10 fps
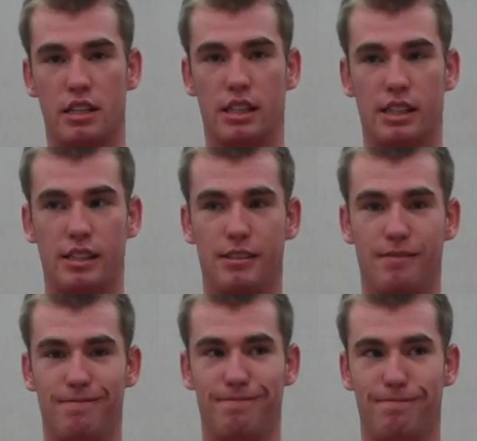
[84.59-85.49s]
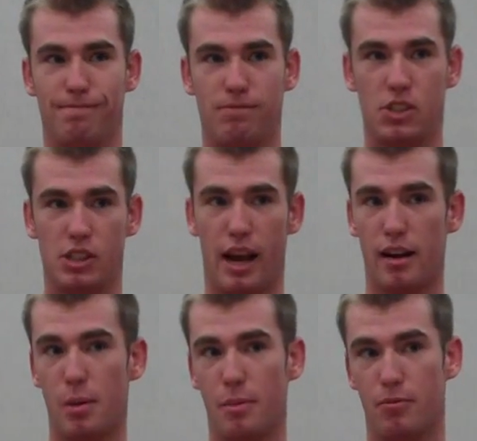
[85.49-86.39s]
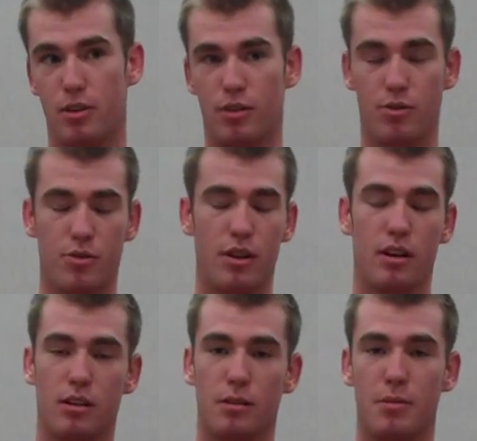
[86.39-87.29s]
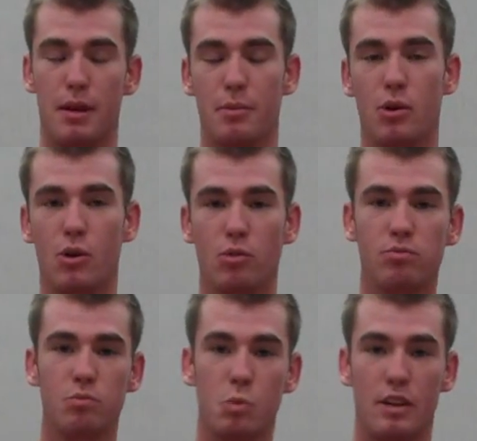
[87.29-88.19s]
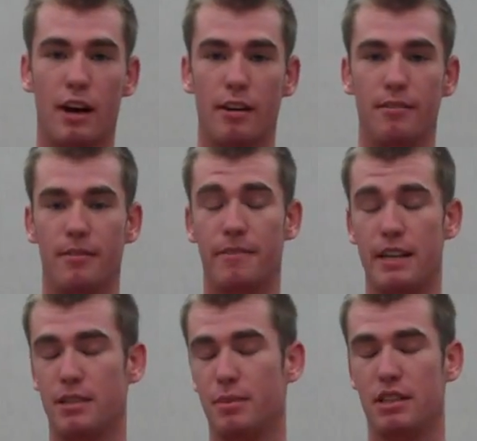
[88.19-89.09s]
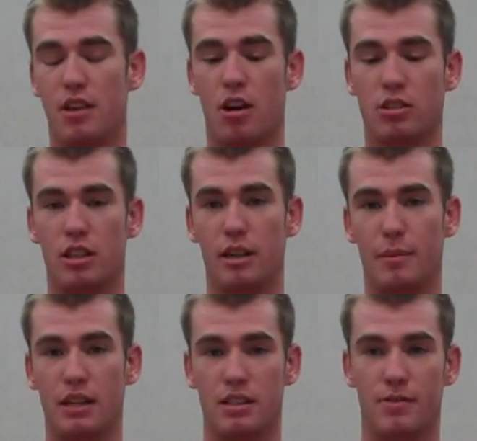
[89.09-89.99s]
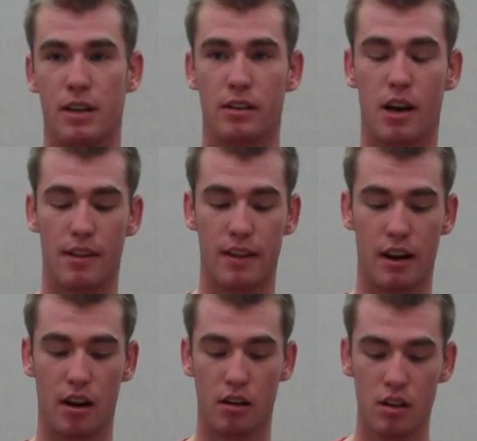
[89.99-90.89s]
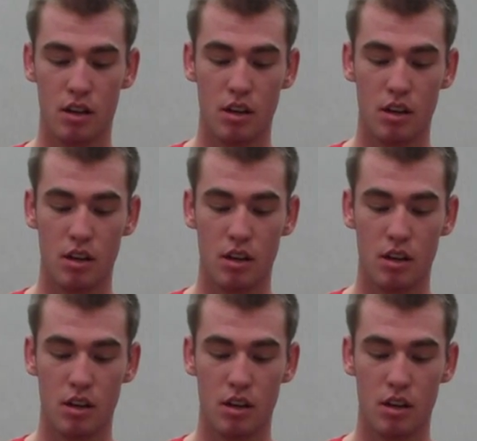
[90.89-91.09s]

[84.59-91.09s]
I can stand up in front of 300 people without even facing me, talk to them as if they're not there.